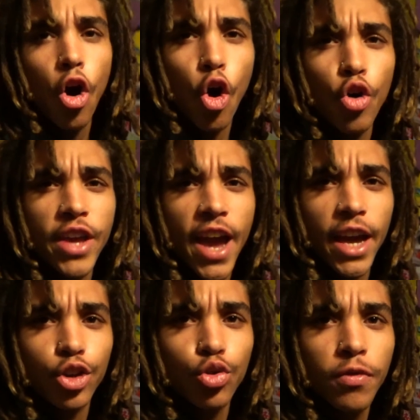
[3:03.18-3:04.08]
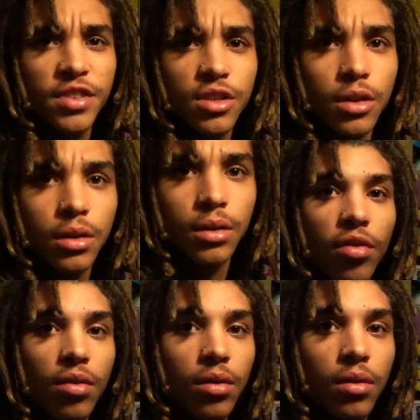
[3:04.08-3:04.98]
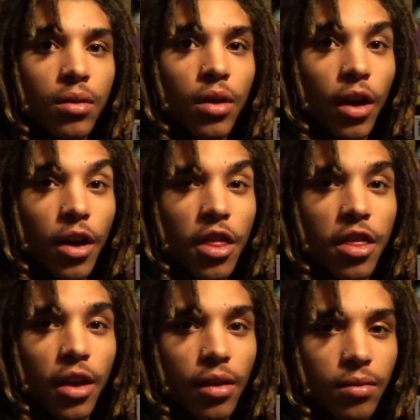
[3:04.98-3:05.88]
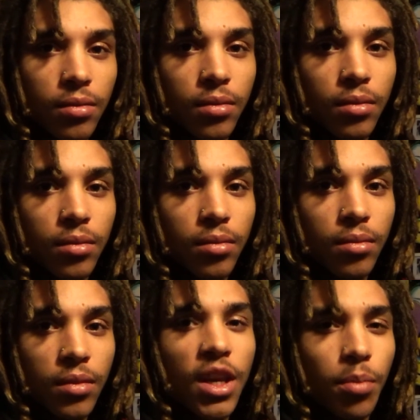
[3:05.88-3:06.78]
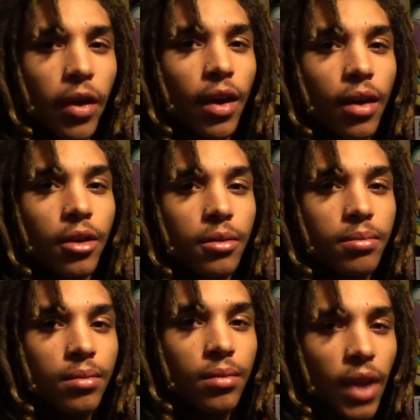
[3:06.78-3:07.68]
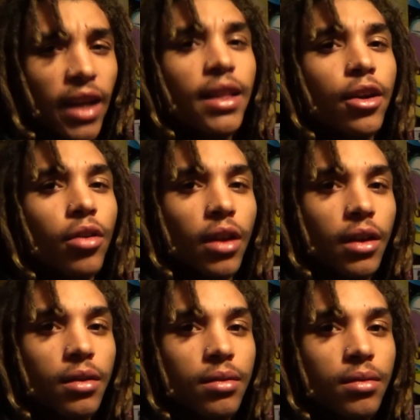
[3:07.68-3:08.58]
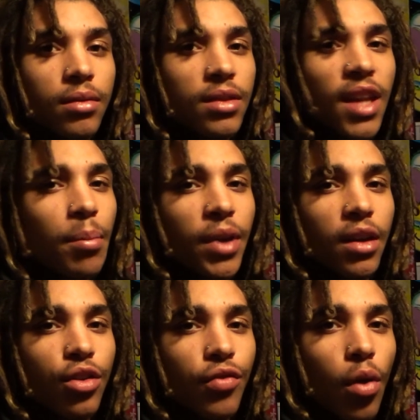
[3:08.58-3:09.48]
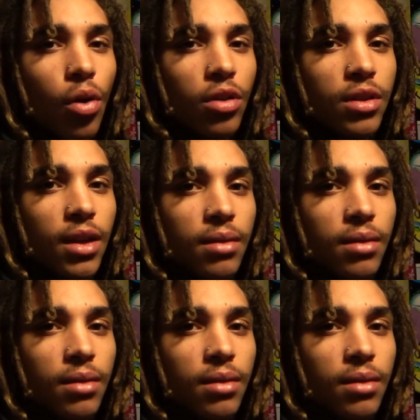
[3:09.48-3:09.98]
Oh yeah, youths. Another thing, keep your head up, like literally. Stop being in your phone all the time.